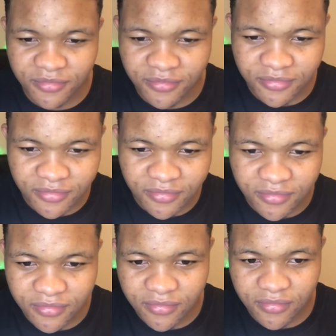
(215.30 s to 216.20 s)

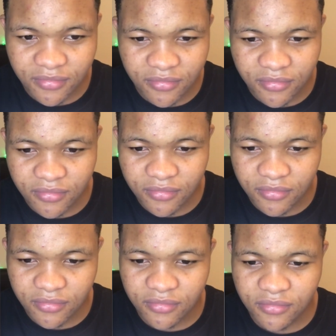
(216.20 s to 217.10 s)

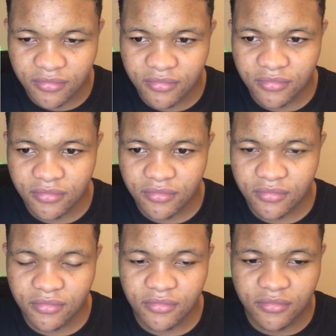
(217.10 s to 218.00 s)

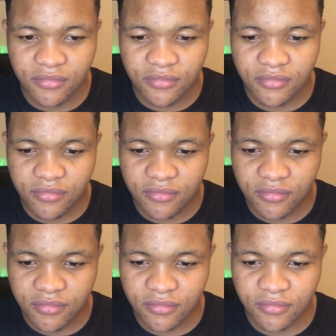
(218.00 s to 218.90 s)

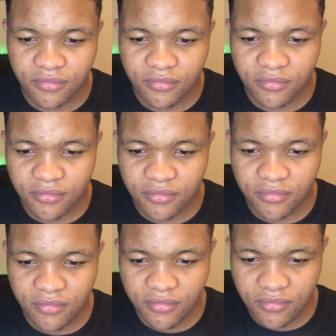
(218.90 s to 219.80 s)

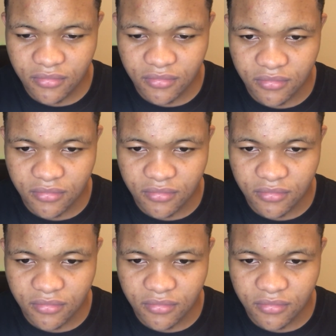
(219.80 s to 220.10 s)
Nobody speaks.